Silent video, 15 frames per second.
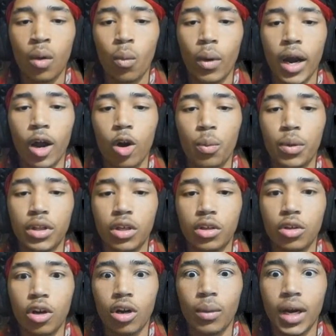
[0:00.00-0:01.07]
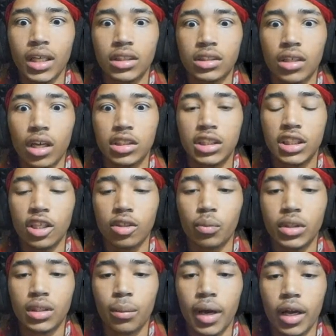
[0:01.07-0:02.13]
When I opened the door, what I saw chilled
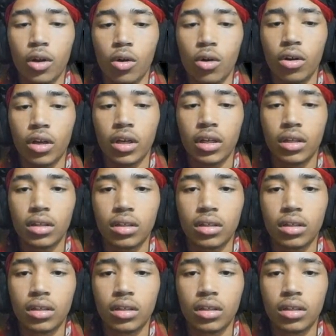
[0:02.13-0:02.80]
me to my core.